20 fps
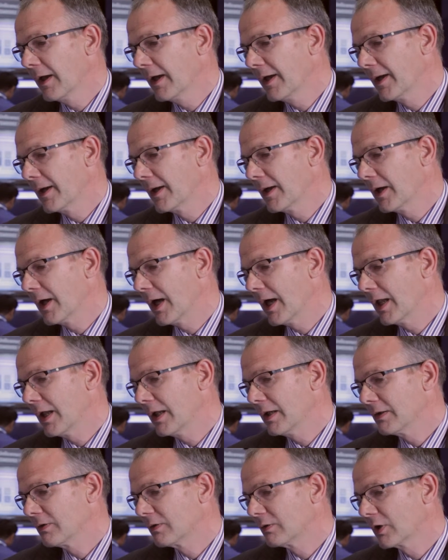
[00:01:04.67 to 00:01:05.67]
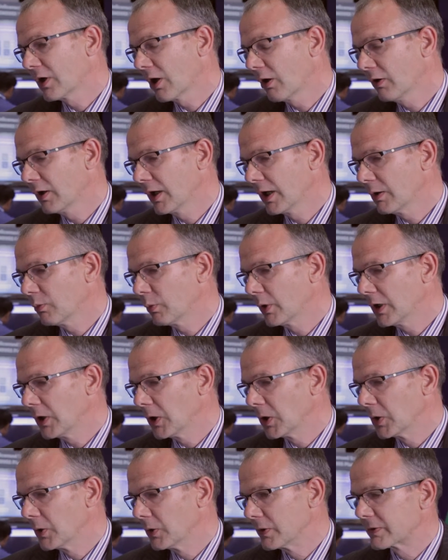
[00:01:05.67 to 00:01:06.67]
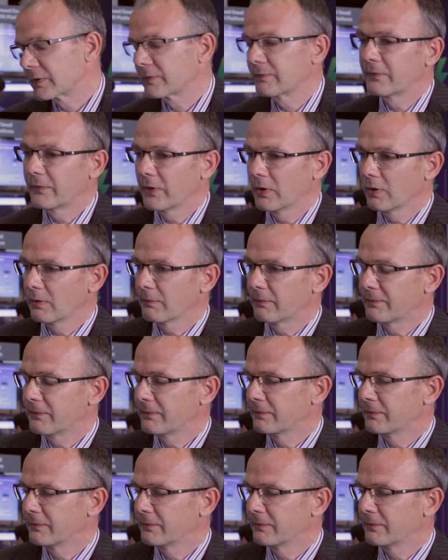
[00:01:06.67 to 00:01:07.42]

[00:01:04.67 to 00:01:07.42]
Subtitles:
and currently we use for